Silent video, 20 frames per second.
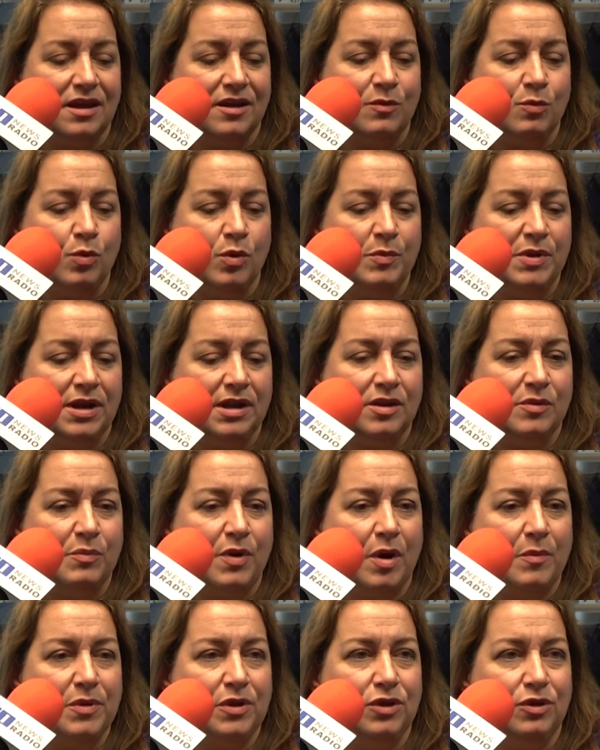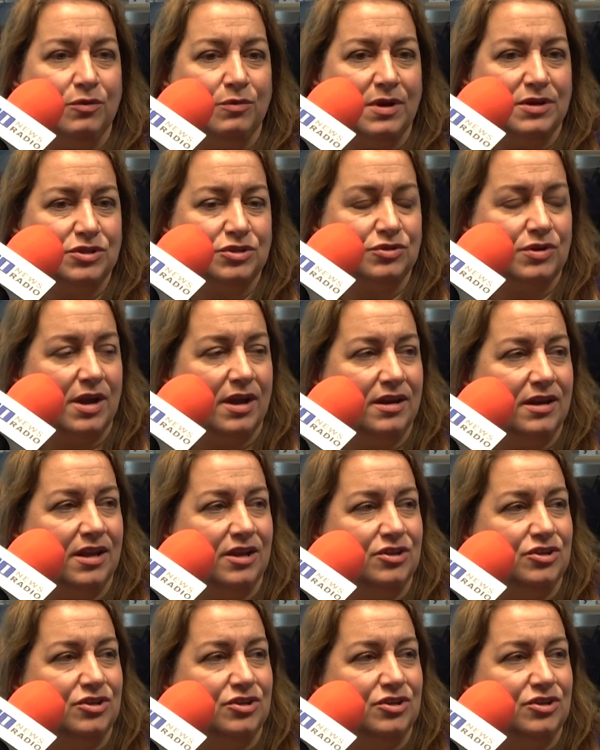a woman at a barbecue restaurant,